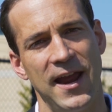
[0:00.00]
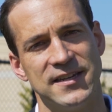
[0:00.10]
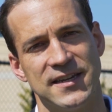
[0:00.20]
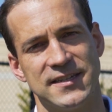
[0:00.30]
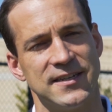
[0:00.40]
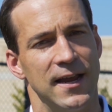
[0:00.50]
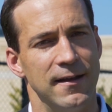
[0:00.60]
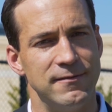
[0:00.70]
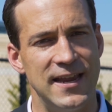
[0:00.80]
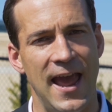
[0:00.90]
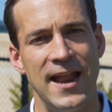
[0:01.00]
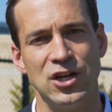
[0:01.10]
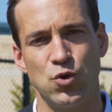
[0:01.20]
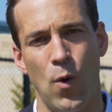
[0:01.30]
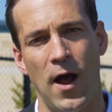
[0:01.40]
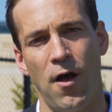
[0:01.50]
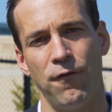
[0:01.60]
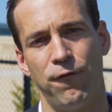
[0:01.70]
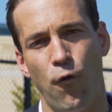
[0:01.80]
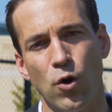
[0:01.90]
cases, 10,
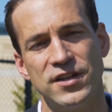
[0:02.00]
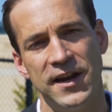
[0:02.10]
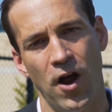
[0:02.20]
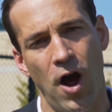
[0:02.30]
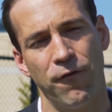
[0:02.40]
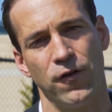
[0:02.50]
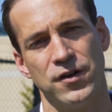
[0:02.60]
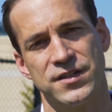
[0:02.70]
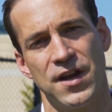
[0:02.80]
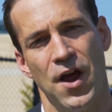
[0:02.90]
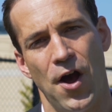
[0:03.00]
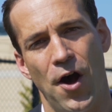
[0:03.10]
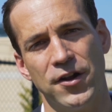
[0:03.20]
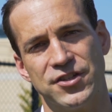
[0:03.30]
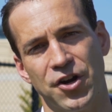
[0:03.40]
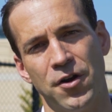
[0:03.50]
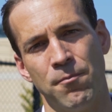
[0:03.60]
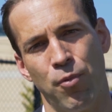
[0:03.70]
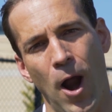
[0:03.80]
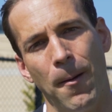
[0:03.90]
12, 14 offers on
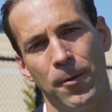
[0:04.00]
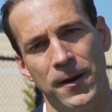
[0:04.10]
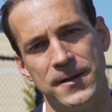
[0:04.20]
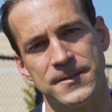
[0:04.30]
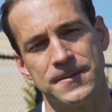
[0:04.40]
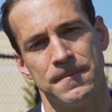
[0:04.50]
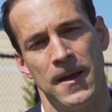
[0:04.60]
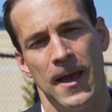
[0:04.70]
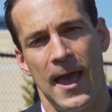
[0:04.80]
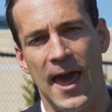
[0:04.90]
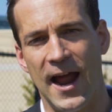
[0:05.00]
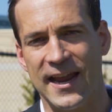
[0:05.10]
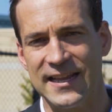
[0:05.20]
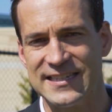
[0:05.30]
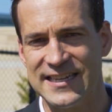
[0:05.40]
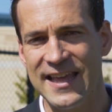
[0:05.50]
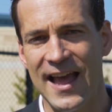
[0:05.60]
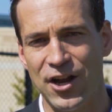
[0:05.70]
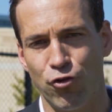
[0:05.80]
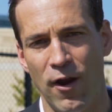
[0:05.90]
certain properties. And I see
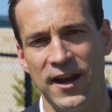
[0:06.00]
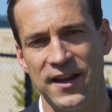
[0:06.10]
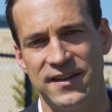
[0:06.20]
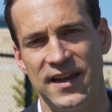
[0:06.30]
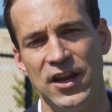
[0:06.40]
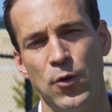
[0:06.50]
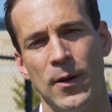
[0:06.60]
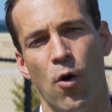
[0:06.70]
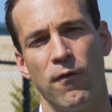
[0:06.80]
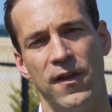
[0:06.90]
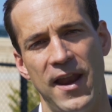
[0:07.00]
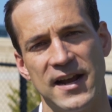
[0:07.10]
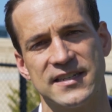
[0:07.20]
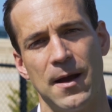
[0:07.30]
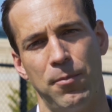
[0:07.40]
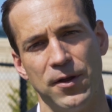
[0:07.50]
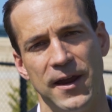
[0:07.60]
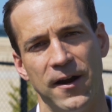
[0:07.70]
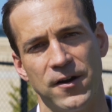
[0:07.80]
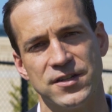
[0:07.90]
that trend continuing over the next couple of
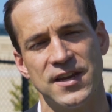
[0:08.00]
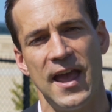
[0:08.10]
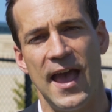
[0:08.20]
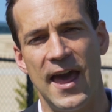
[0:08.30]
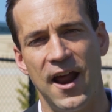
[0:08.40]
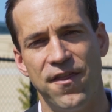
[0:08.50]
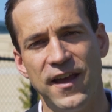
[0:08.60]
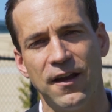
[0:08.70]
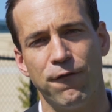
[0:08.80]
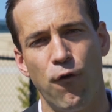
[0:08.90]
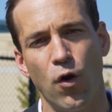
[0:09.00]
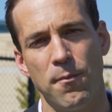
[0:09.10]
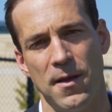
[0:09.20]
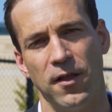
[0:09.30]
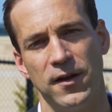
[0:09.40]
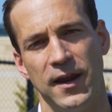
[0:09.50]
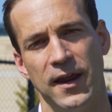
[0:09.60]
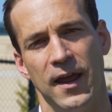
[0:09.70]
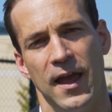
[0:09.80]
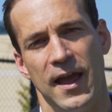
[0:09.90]
years, and I think
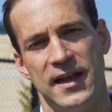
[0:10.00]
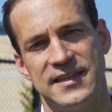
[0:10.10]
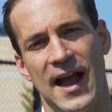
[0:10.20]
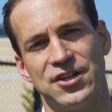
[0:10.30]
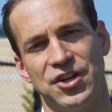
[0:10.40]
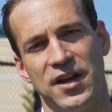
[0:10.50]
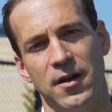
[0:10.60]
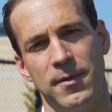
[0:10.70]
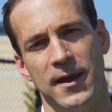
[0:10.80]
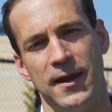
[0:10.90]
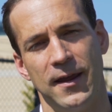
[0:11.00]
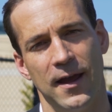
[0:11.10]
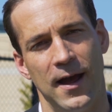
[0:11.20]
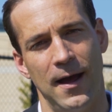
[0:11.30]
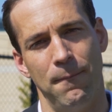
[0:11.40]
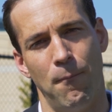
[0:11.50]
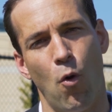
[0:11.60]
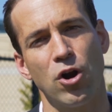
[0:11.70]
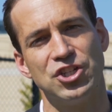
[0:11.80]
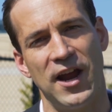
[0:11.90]
affordability is actually going to be
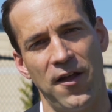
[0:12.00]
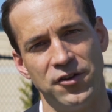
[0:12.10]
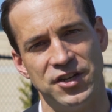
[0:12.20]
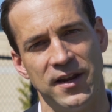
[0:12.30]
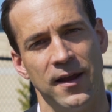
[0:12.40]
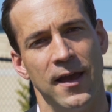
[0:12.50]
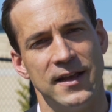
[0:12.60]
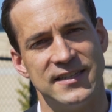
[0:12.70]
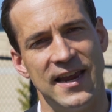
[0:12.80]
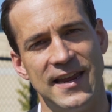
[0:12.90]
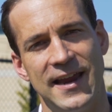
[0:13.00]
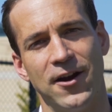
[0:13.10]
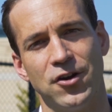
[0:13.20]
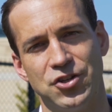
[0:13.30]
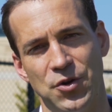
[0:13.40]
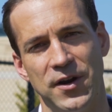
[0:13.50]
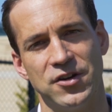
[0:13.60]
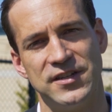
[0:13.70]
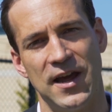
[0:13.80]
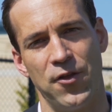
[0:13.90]
more challenging, say, a year, 2
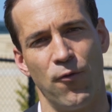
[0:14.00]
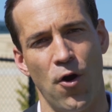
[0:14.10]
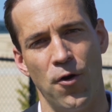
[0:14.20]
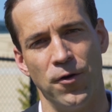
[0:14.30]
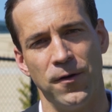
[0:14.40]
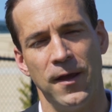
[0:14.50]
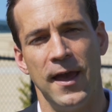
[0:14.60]
years down the road.